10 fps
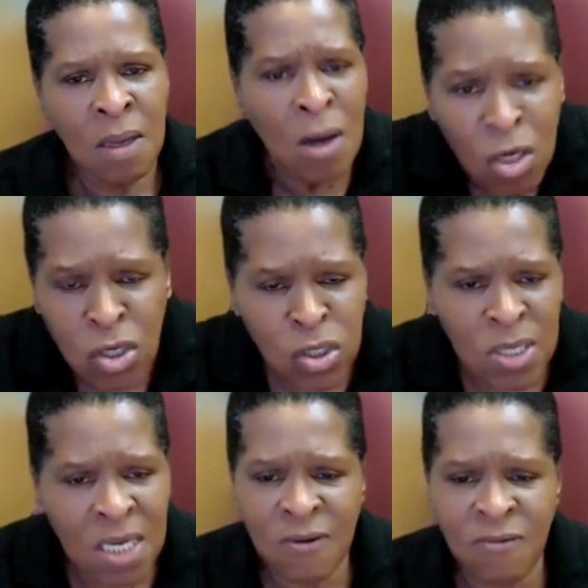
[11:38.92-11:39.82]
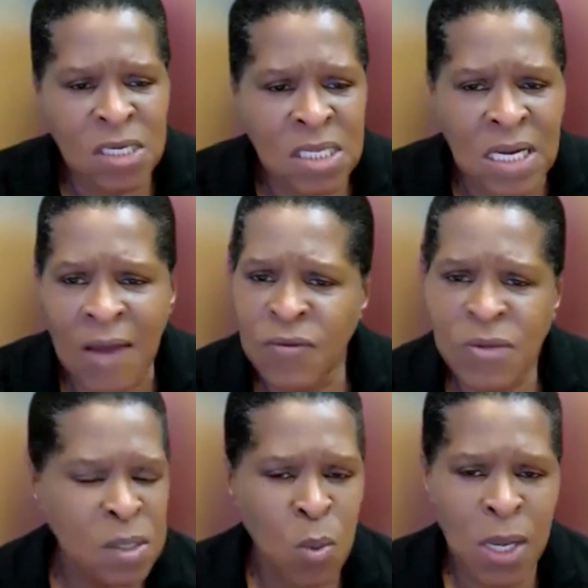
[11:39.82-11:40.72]
Could you not have just left
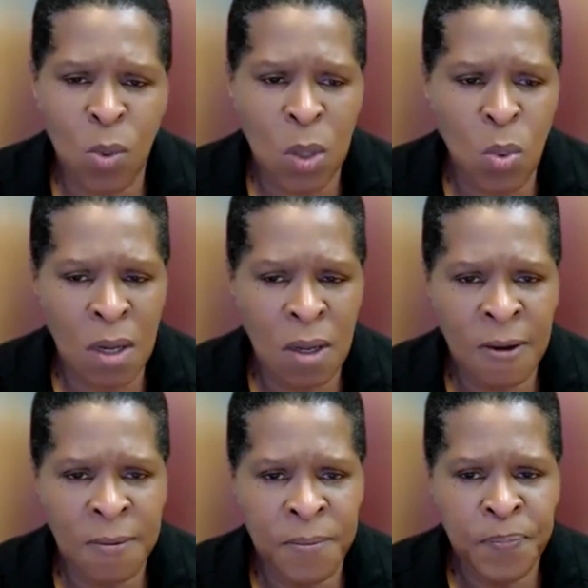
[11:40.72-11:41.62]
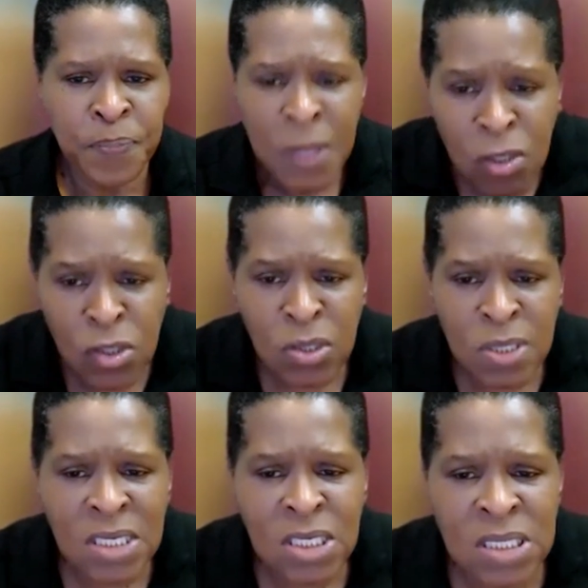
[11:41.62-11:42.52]
us where we were? Could you
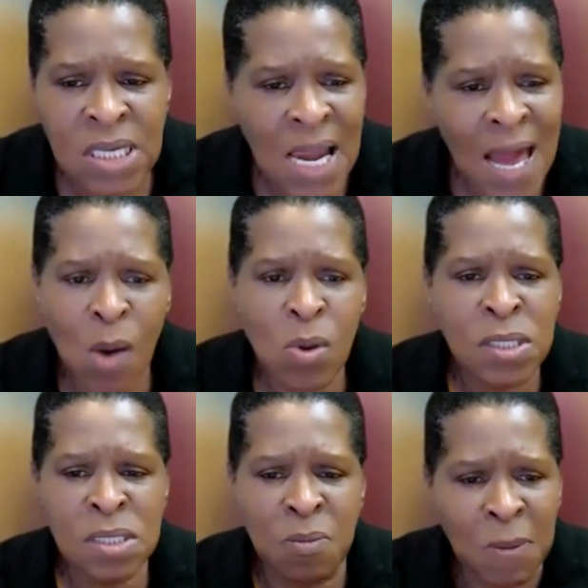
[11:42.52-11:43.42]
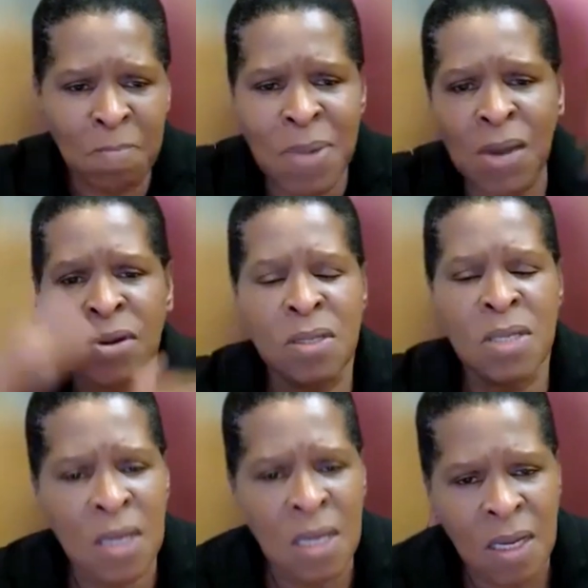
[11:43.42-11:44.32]
not just allow us to be buried
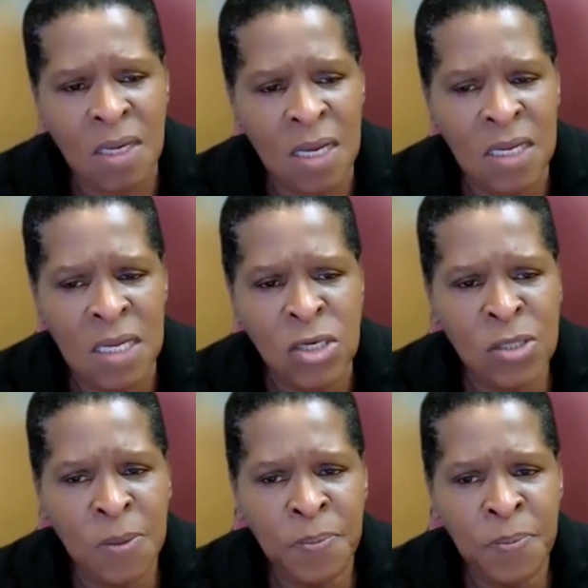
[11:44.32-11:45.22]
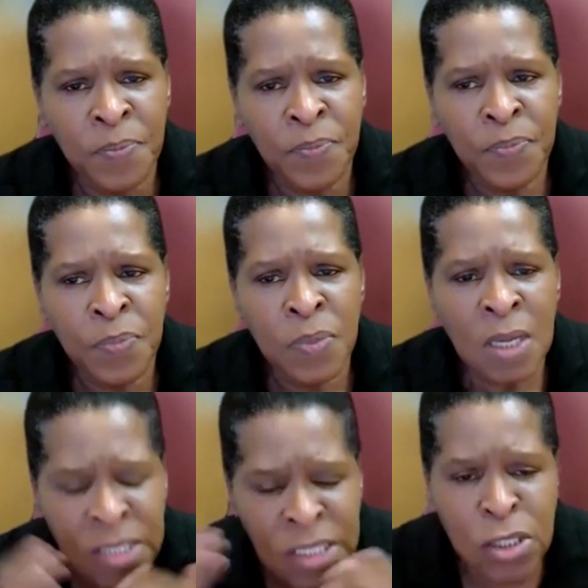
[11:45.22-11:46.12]
in, in, in Egypt?
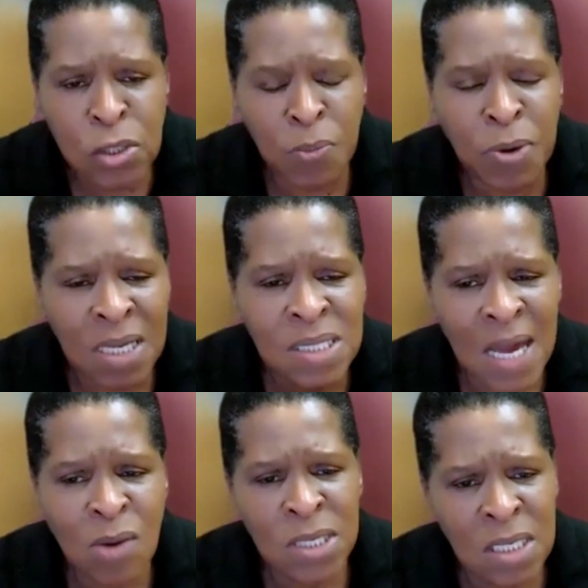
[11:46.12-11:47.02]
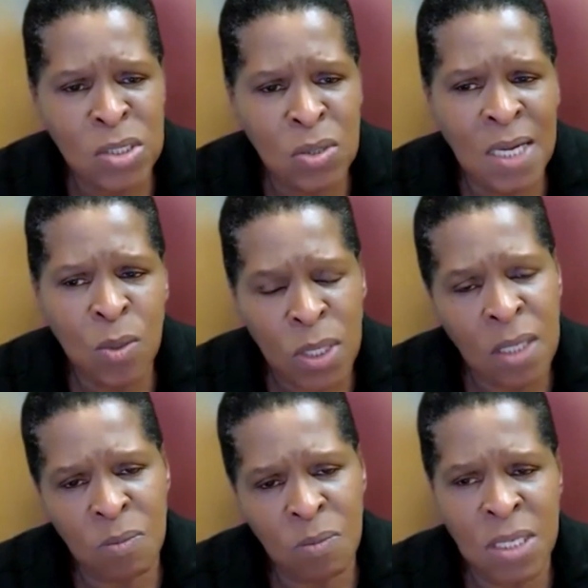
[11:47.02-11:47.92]
Did you bring us out here so that we
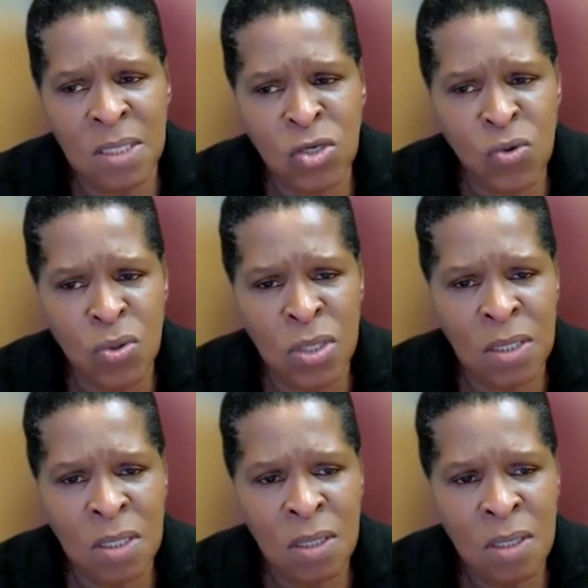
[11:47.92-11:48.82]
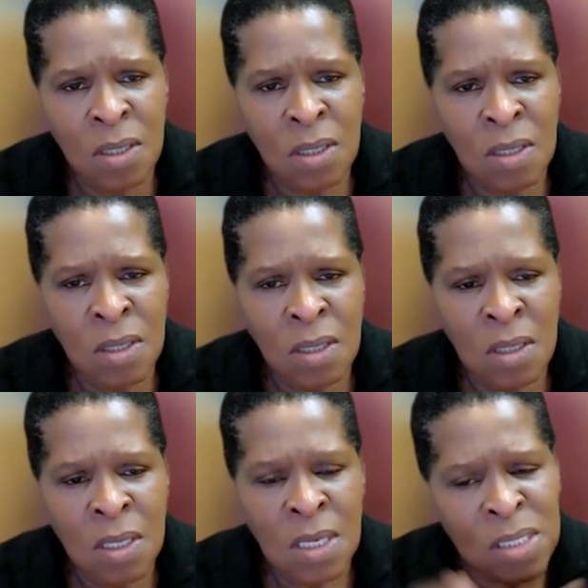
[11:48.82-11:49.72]
could be destroyed?
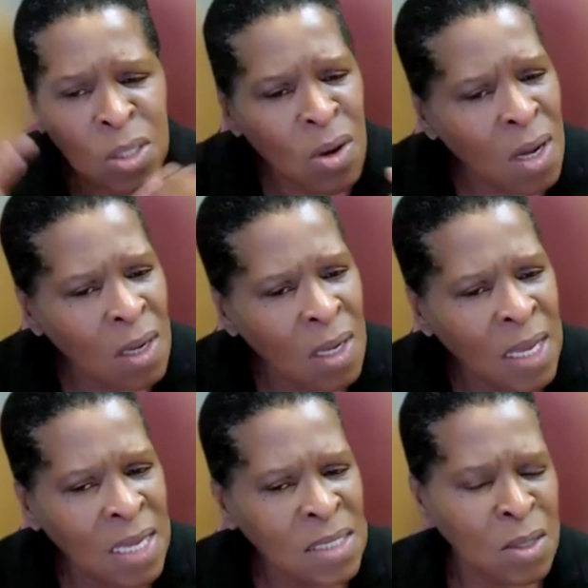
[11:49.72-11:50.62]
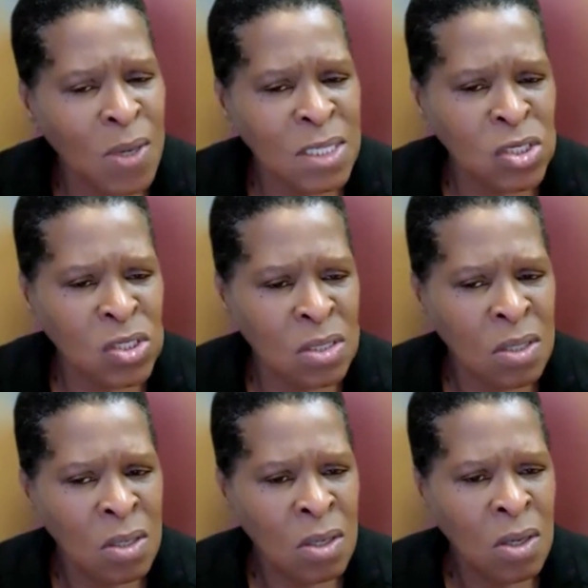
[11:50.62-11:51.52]
So here's the
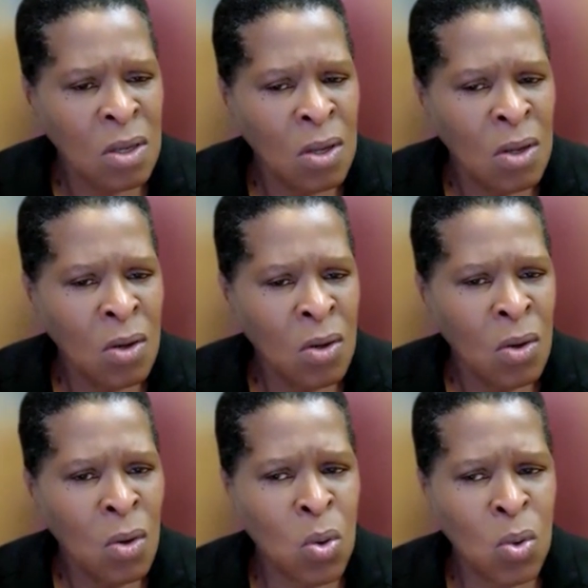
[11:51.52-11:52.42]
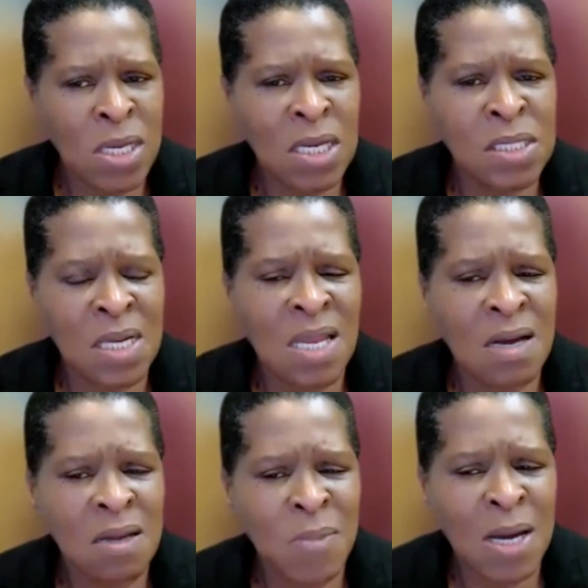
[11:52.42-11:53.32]
question Who needs to
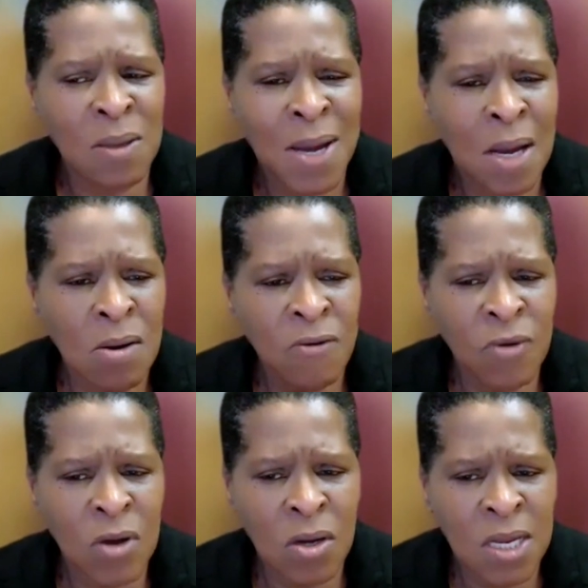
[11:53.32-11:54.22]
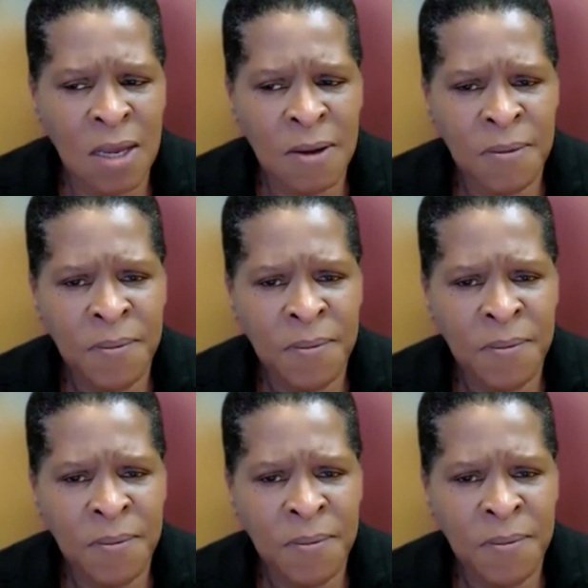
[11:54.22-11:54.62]
learn about the power of God here?